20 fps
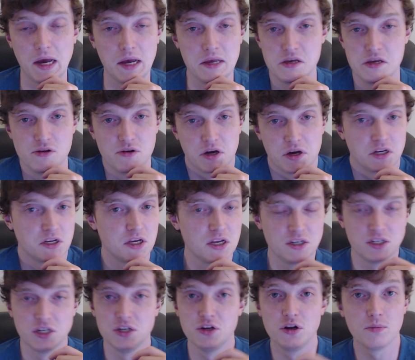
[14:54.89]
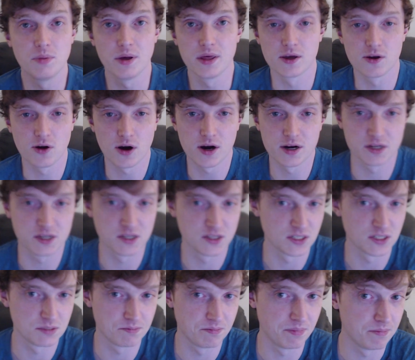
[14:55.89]
you can continue to play the card because
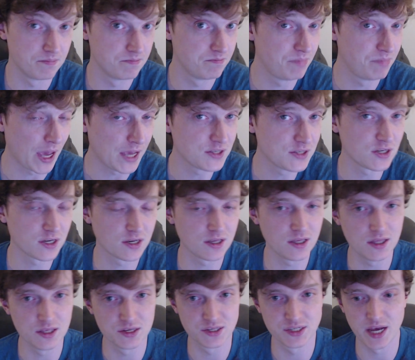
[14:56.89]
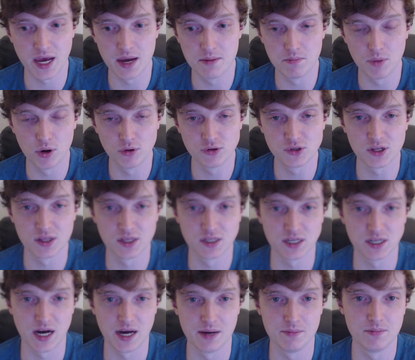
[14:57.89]
it's basically the same most of the
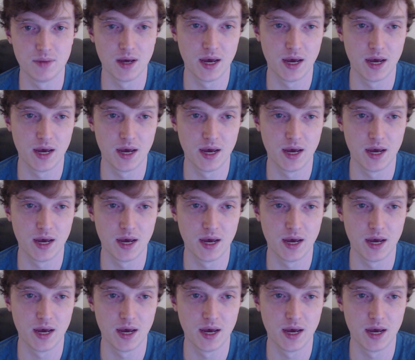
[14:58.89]
time,